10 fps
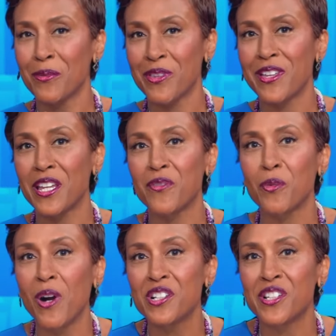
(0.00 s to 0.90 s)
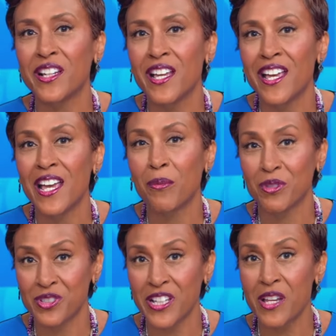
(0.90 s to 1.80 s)
We thank you for watching, and
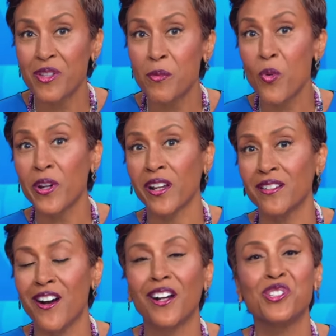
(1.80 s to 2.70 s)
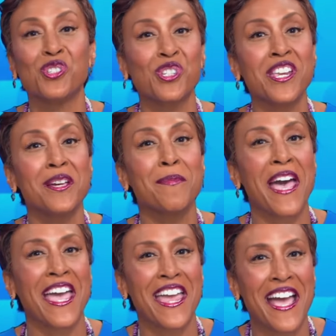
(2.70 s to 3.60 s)
we'll see you in the morning on
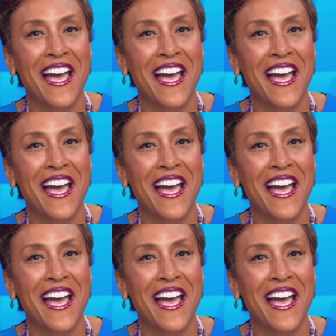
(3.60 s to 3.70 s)
GMA.